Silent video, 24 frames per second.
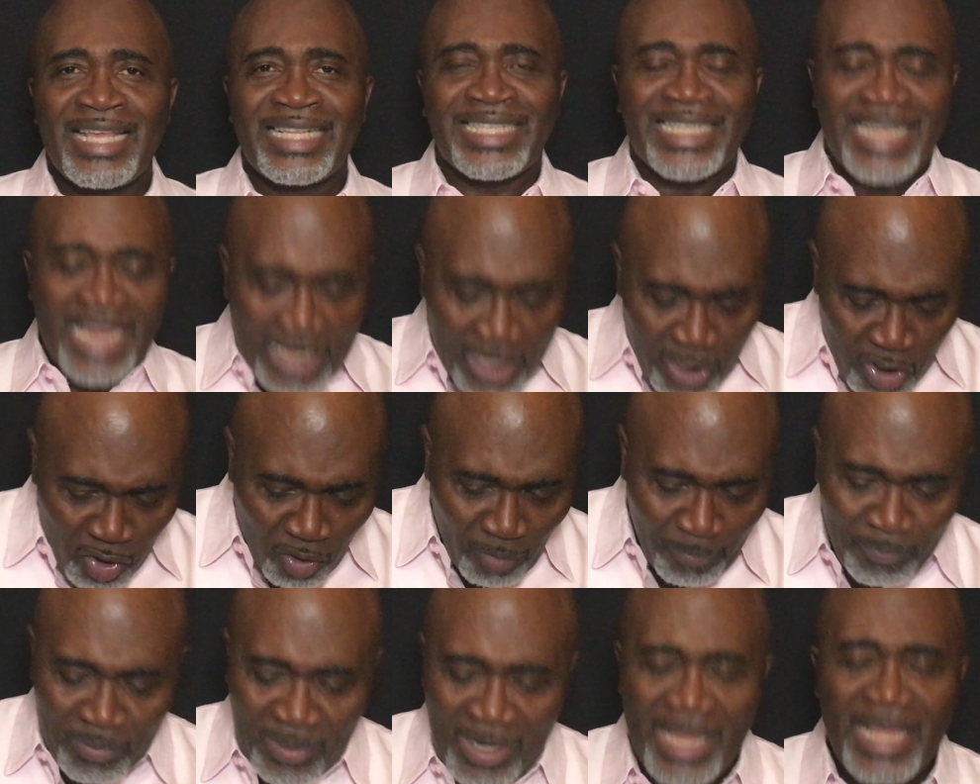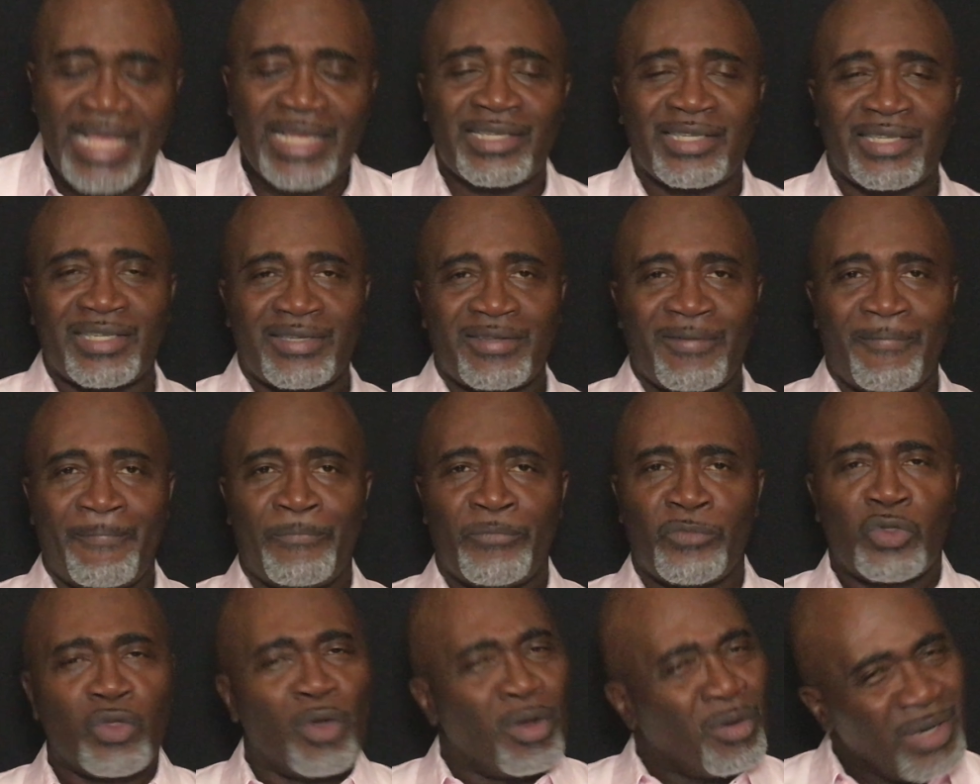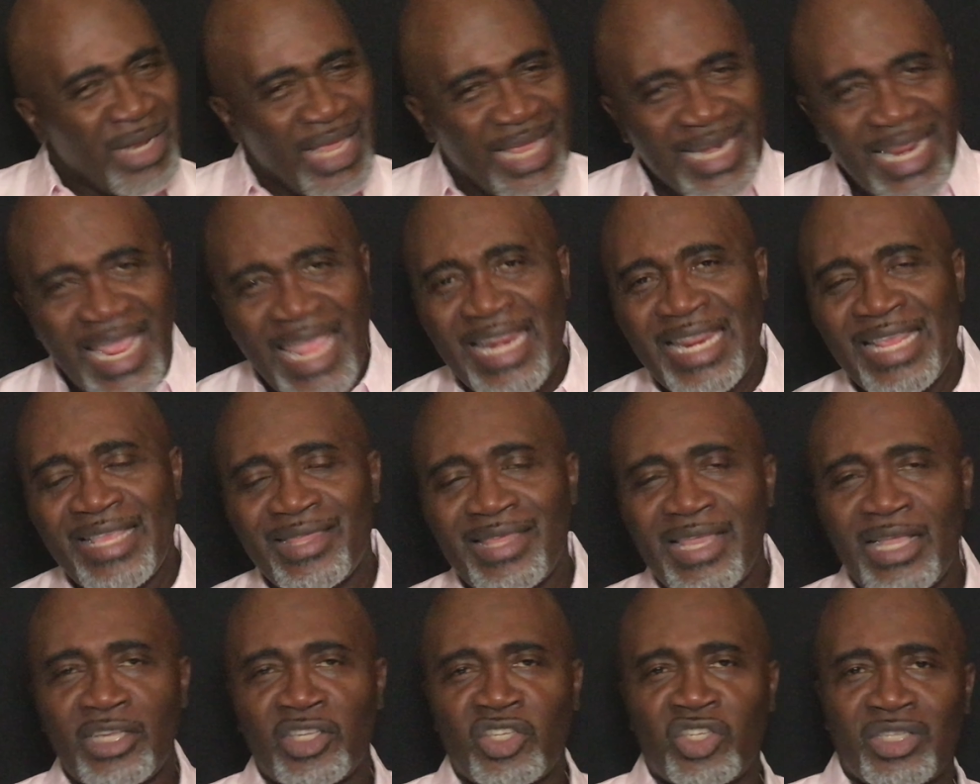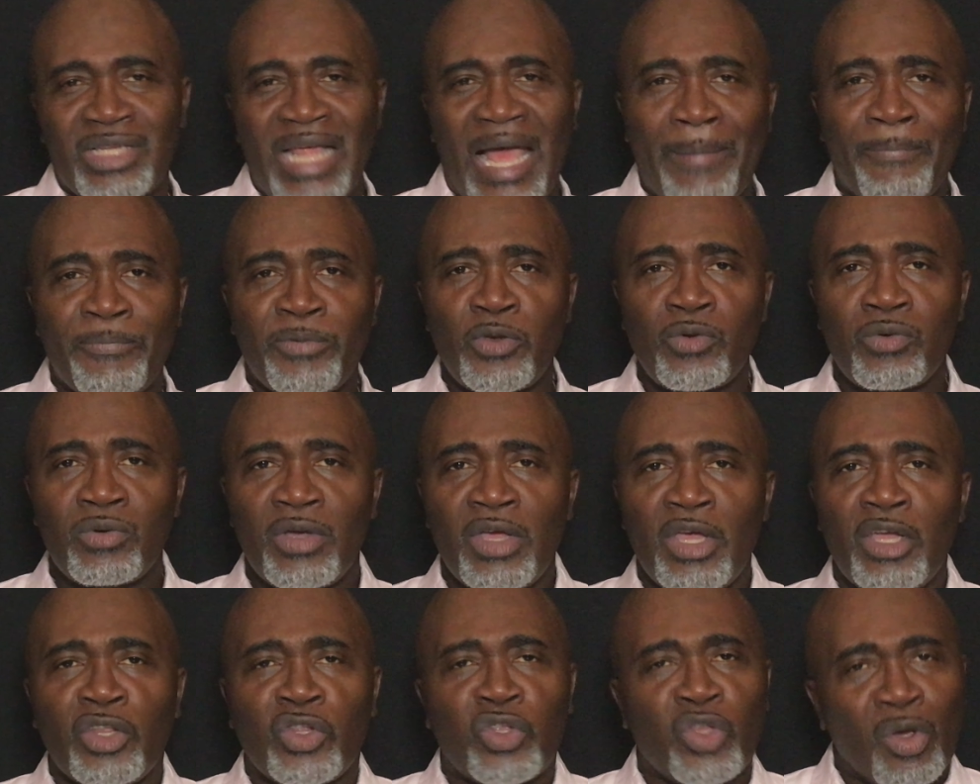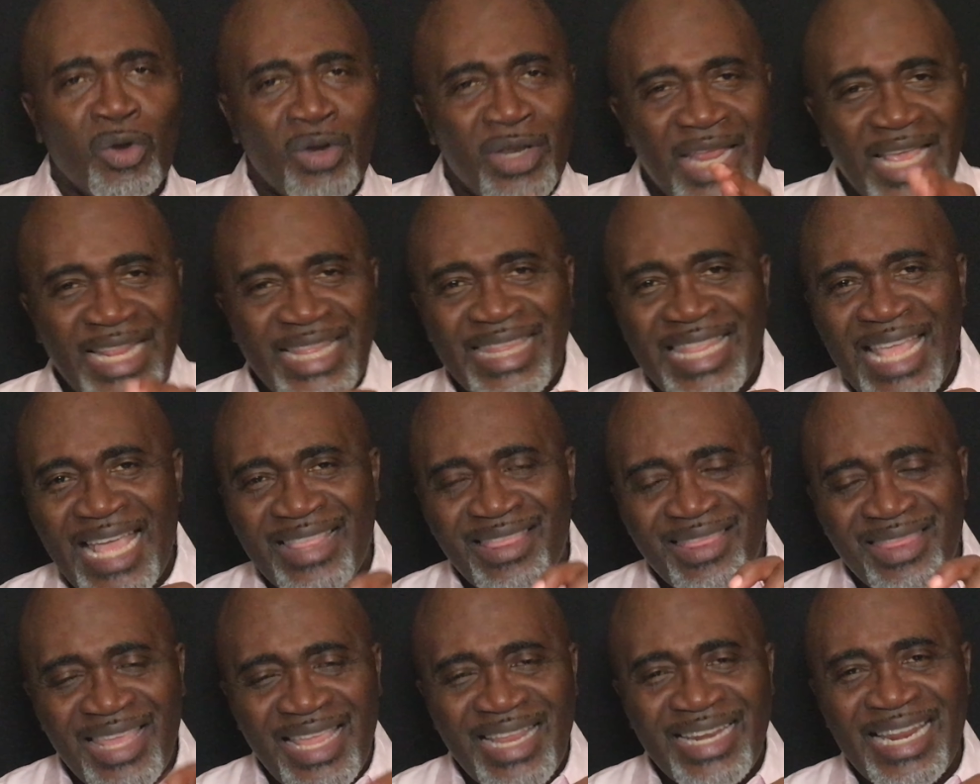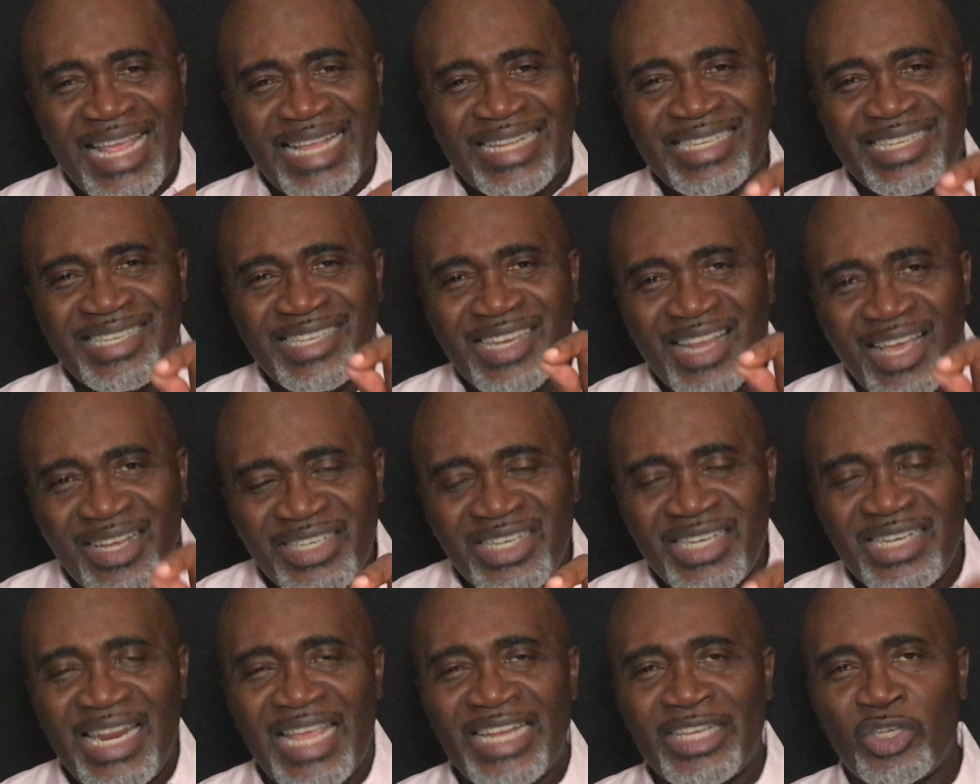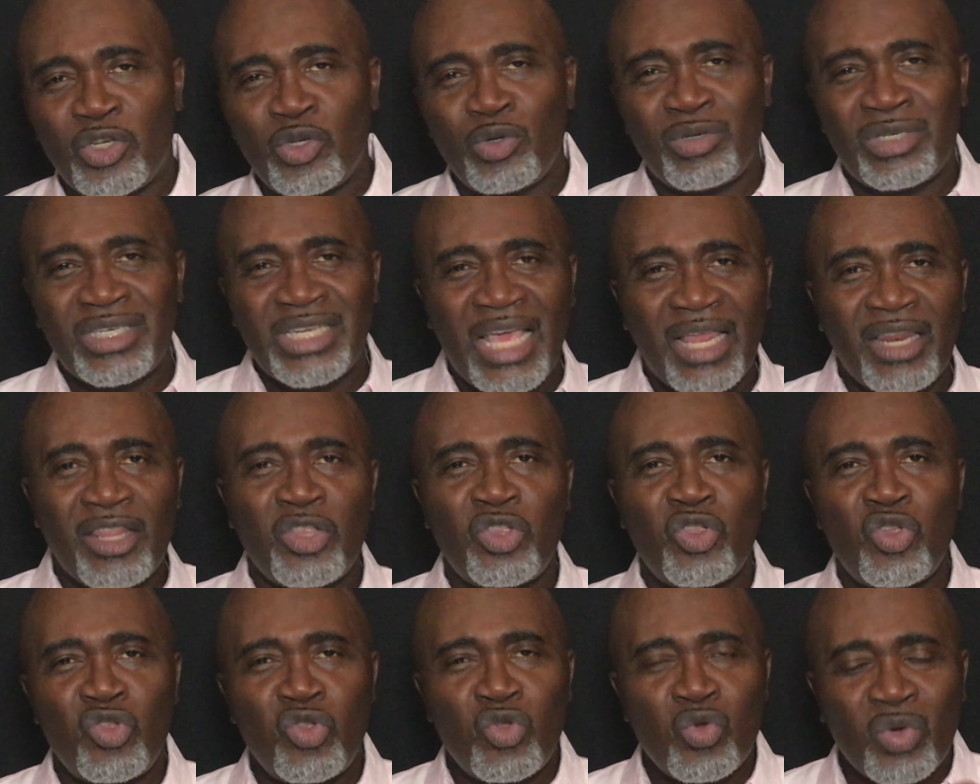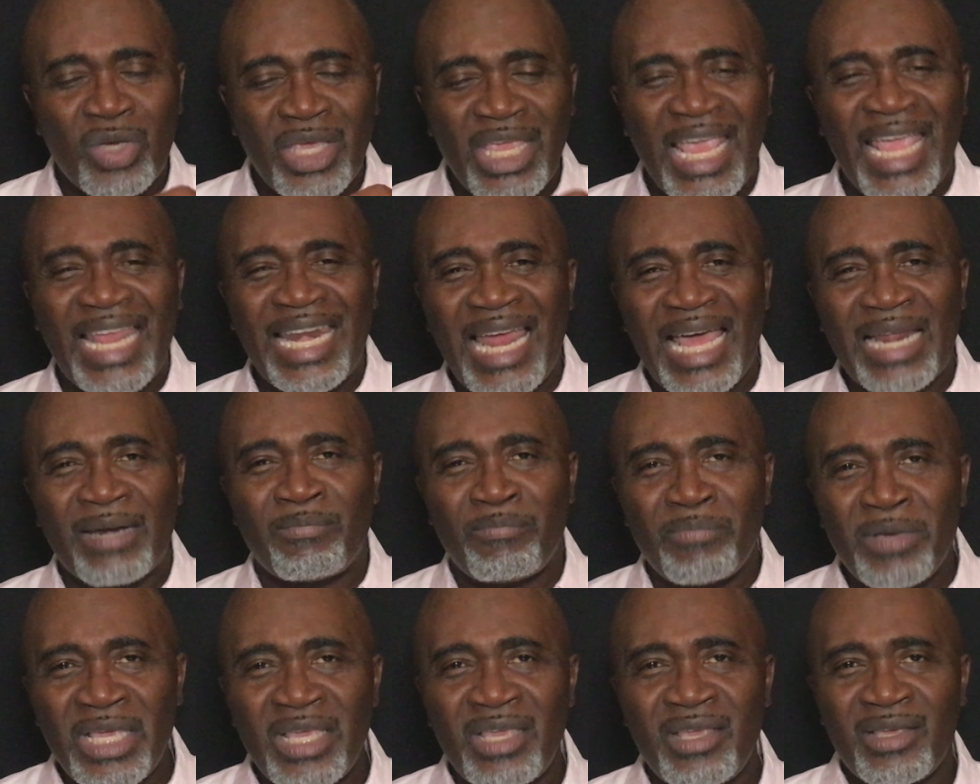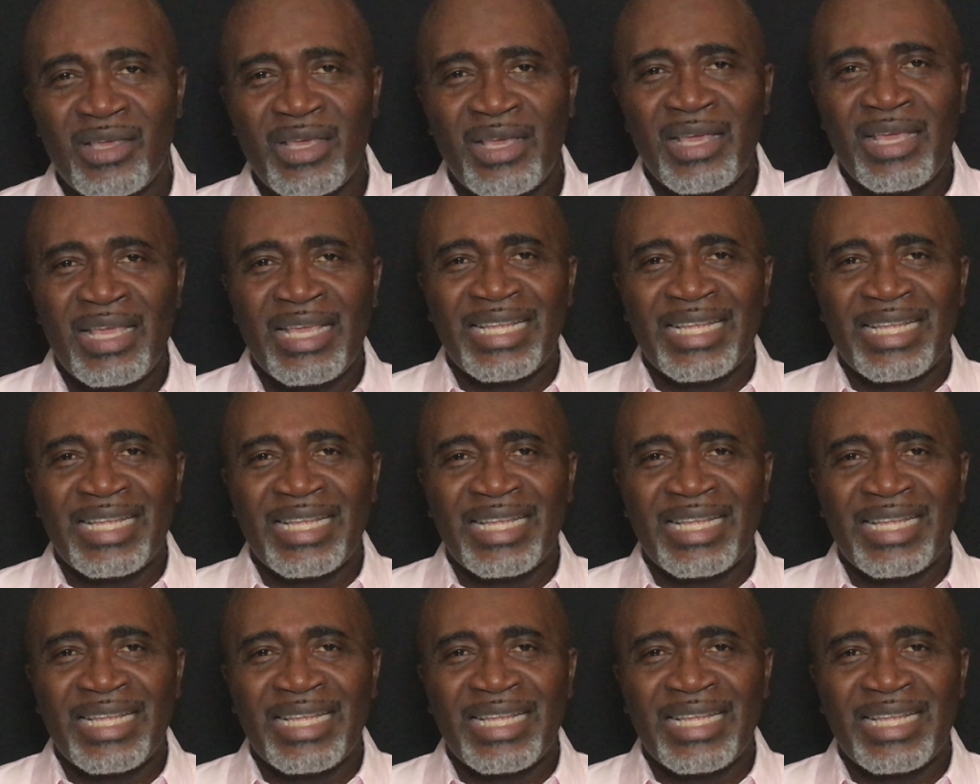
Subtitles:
Take your place. Don't let anything stop you. Don't let that thing that's nudging at you, telling you you cannot be.